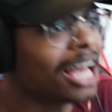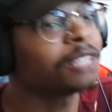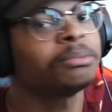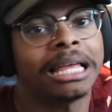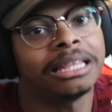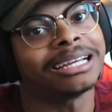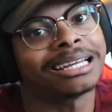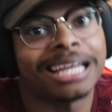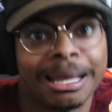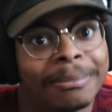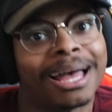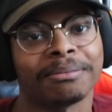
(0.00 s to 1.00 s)
I was like, look, come
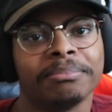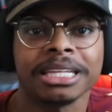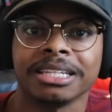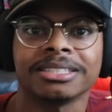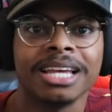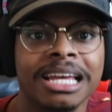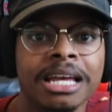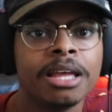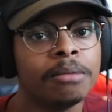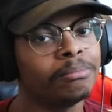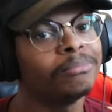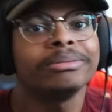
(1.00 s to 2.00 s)
on, please.
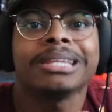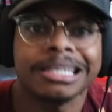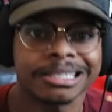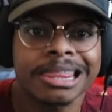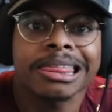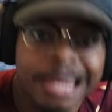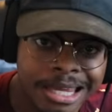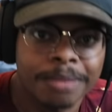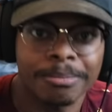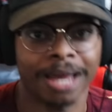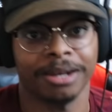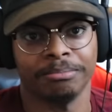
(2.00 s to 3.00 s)
Please think
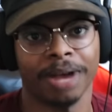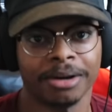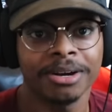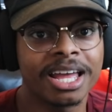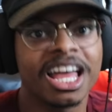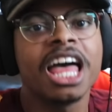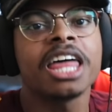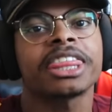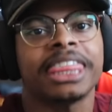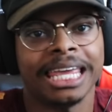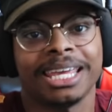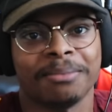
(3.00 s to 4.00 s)
about it, bro.
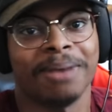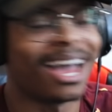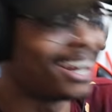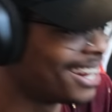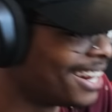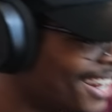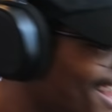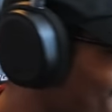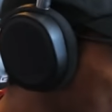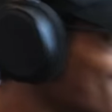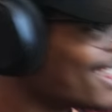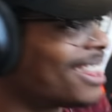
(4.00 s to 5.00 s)
Think about
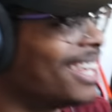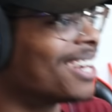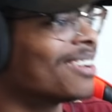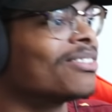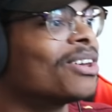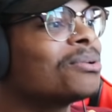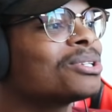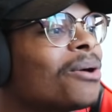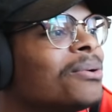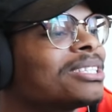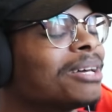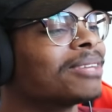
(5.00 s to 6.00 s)
it. think of, there was
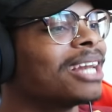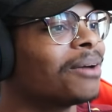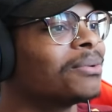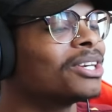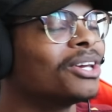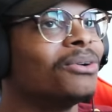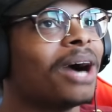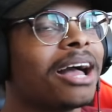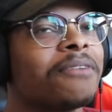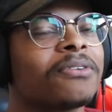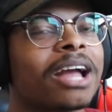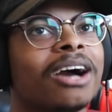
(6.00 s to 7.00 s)
always something I would do. I
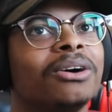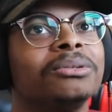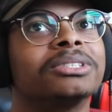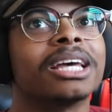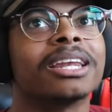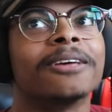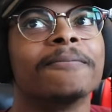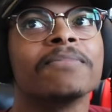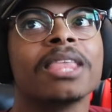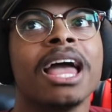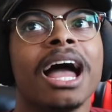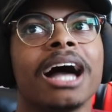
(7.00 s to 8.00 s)
forgot who said it.
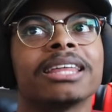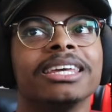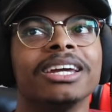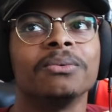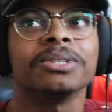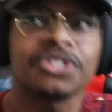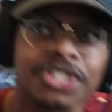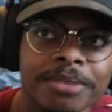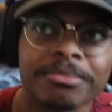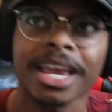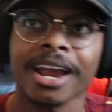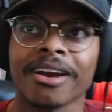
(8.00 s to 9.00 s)
I think it was
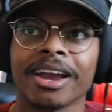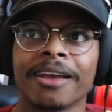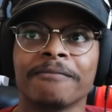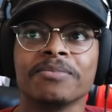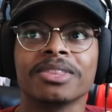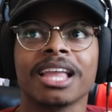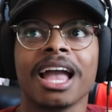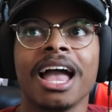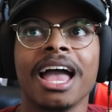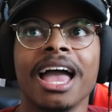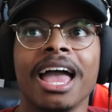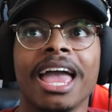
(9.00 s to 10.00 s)
Jim Carrey
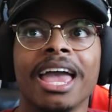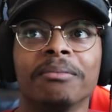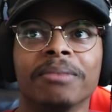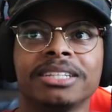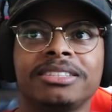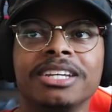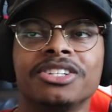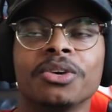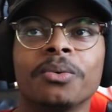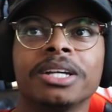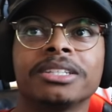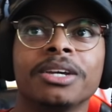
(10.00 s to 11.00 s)
and my teacher
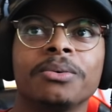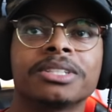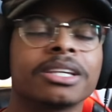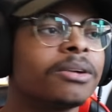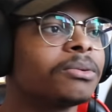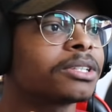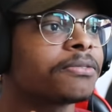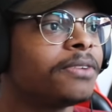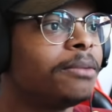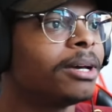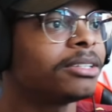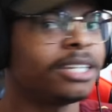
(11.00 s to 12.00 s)
was it was a, it was a
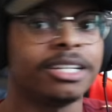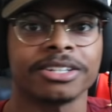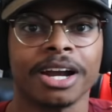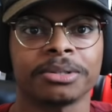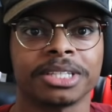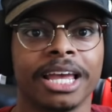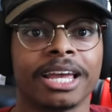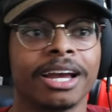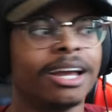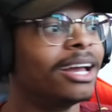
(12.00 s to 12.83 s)
female teacher. I was like,